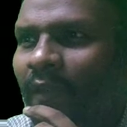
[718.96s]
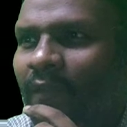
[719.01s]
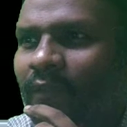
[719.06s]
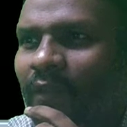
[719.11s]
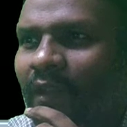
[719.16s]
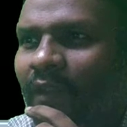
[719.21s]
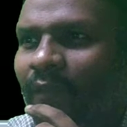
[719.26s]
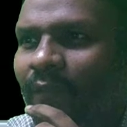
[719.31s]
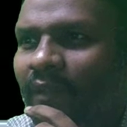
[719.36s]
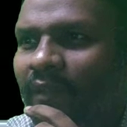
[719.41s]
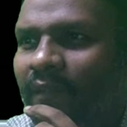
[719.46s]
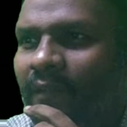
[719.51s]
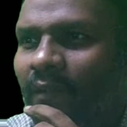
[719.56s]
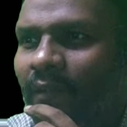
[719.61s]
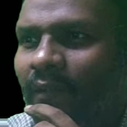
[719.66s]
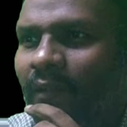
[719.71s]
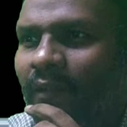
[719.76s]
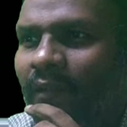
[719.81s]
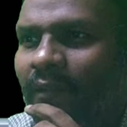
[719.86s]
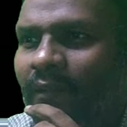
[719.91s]
So
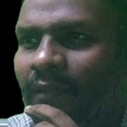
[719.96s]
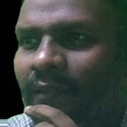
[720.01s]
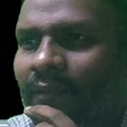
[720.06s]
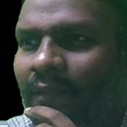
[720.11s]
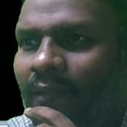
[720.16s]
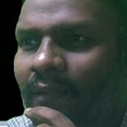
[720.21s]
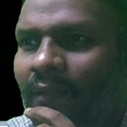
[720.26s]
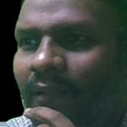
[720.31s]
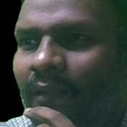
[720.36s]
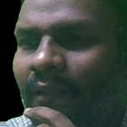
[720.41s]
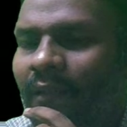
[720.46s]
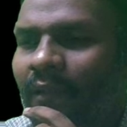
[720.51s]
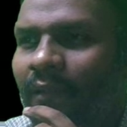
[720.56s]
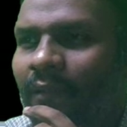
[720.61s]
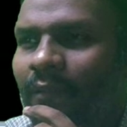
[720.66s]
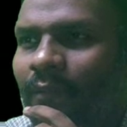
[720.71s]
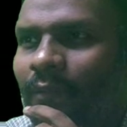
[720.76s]
adventure, I said right.